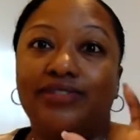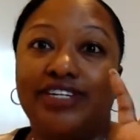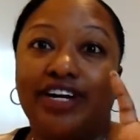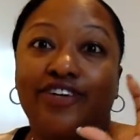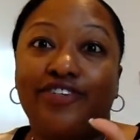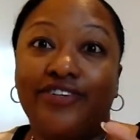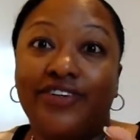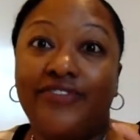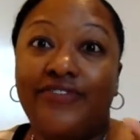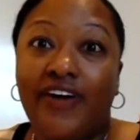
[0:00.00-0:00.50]

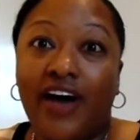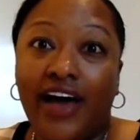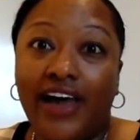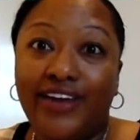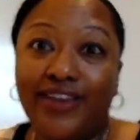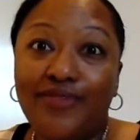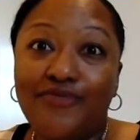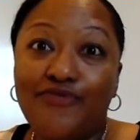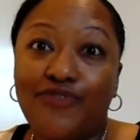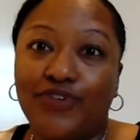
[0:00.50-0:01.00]
decorative
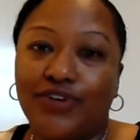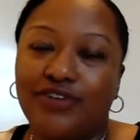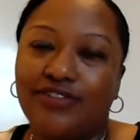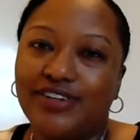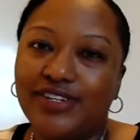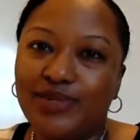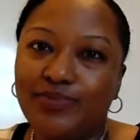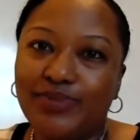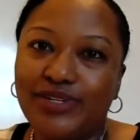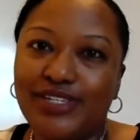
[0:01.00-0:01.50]
item for
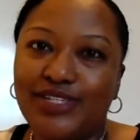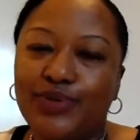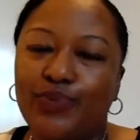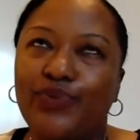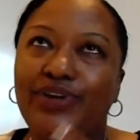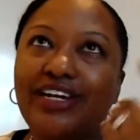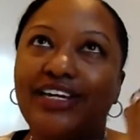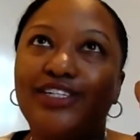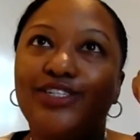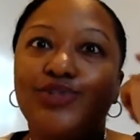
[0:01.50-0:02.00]
Christmas.
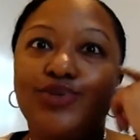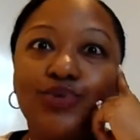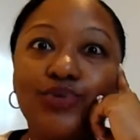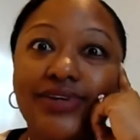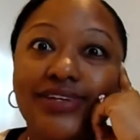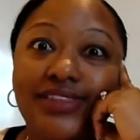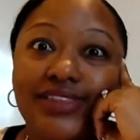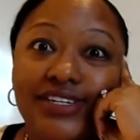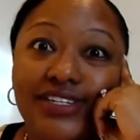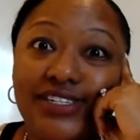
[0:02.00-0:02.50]
We didn't
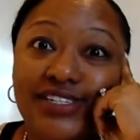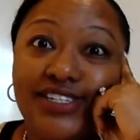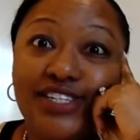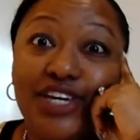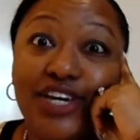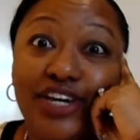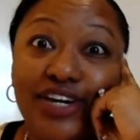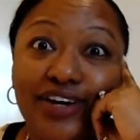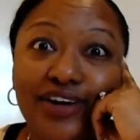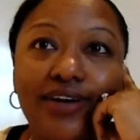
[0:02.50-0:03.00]
do it
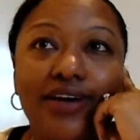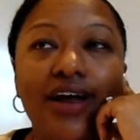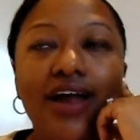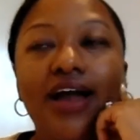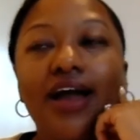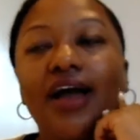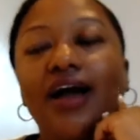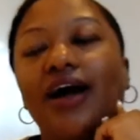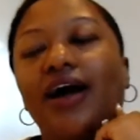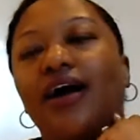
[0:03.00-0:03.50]
this year
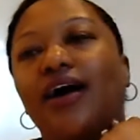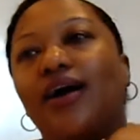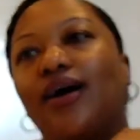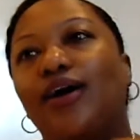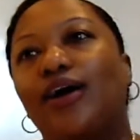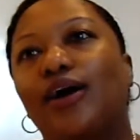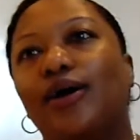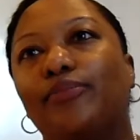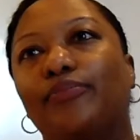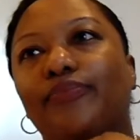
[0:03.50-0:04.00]

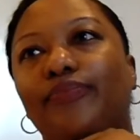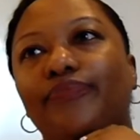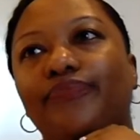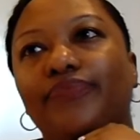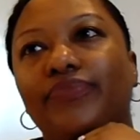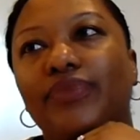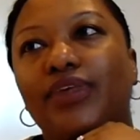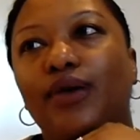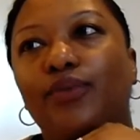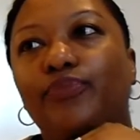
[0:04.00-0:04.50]

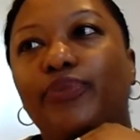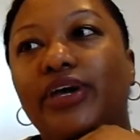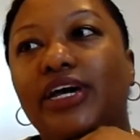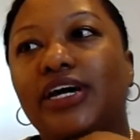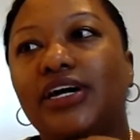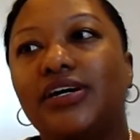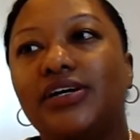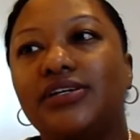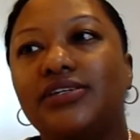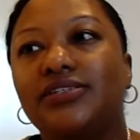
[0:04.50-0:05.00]

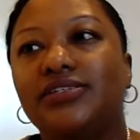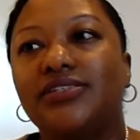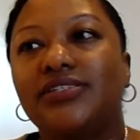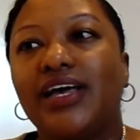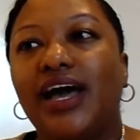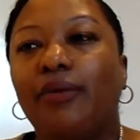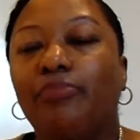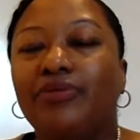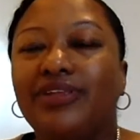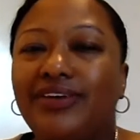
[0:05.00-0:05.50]

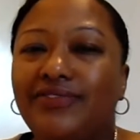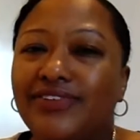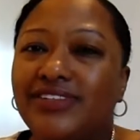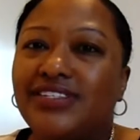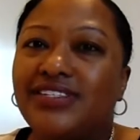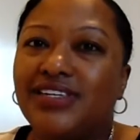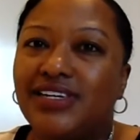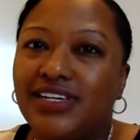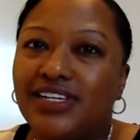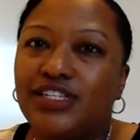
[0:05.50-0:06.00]
because I believe
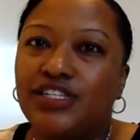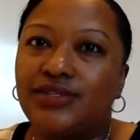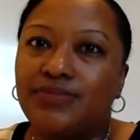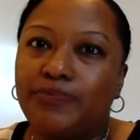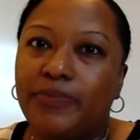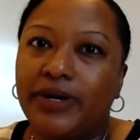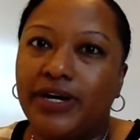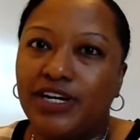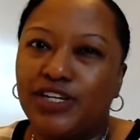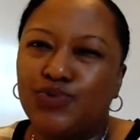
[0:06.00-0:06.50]
it's
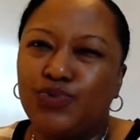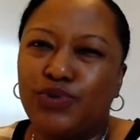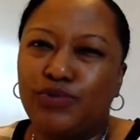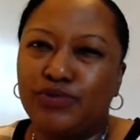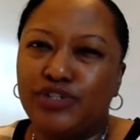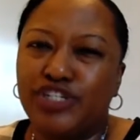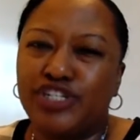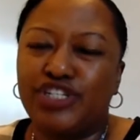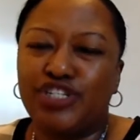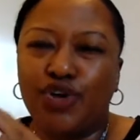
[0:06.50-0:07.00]
because we
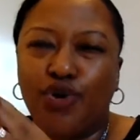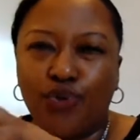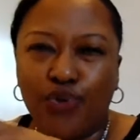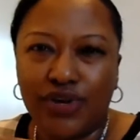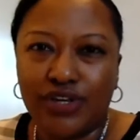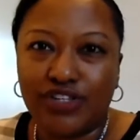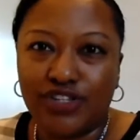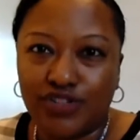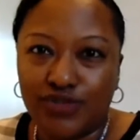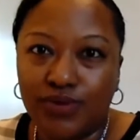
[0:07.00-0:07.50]
were just so
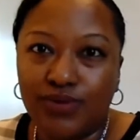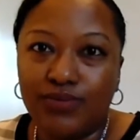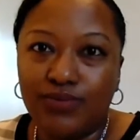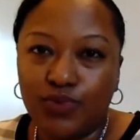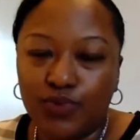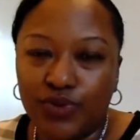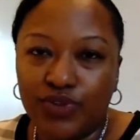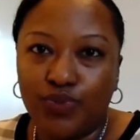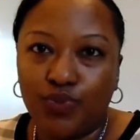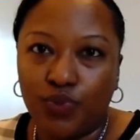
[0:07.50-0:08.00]

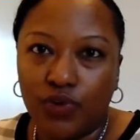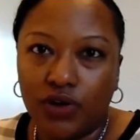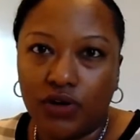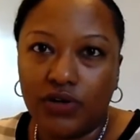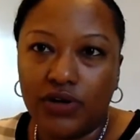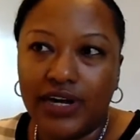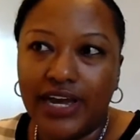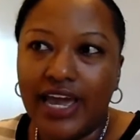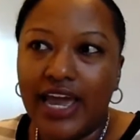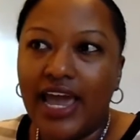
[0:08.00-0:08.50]
consumed with
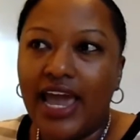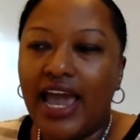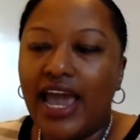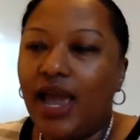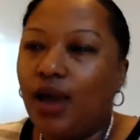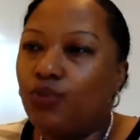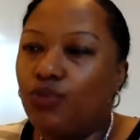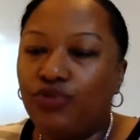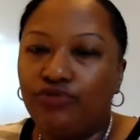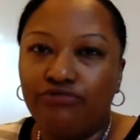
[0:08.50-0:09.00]
work,
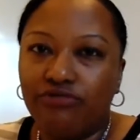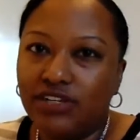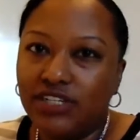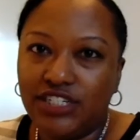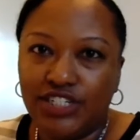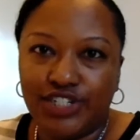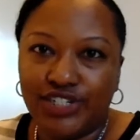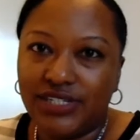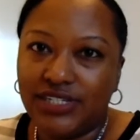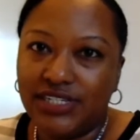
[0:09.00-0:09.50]
and we
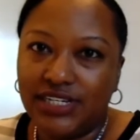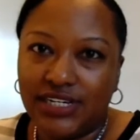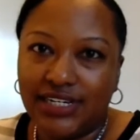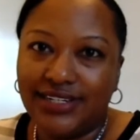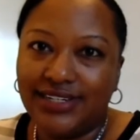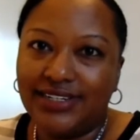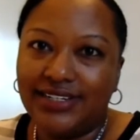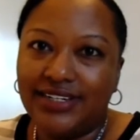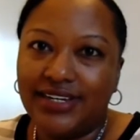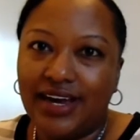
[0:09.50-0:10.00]
really just
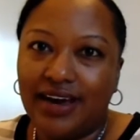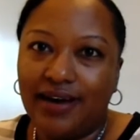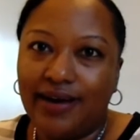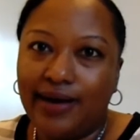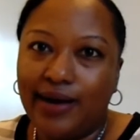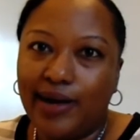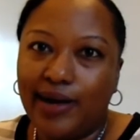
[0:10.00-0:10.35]
didn't